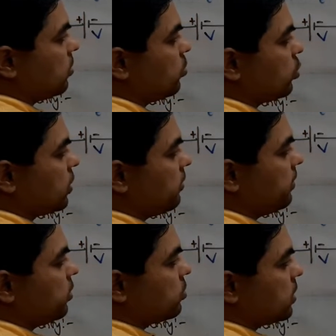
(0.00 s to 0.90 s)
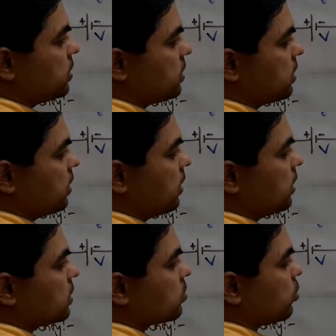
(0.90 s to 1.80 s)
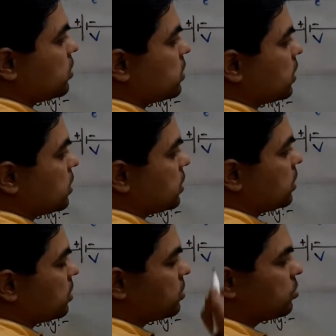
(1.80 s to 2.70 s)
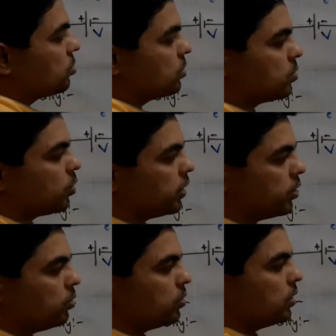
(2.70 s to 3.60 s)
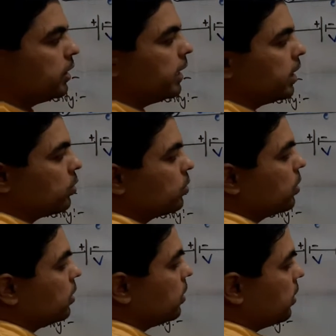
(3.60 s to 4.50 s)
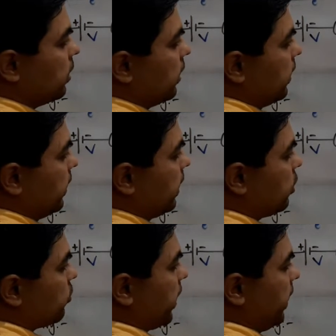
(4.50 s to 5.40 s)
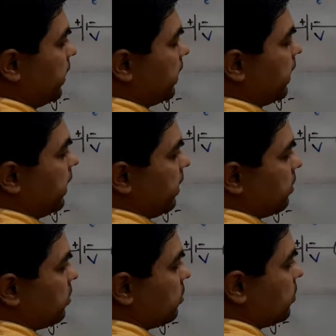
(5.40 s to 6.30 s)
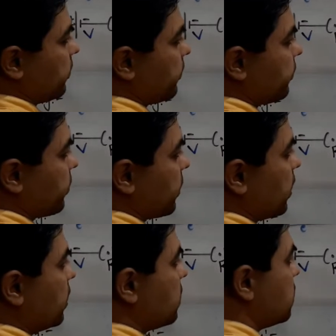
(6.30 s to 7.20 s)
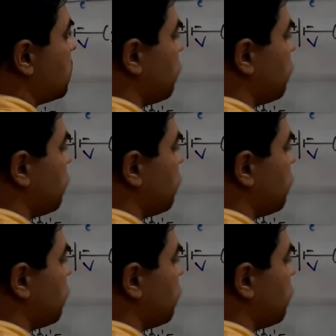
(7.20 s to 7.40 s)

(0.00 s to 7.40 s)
mostly we uses small charge, so small q dq by dt. This is the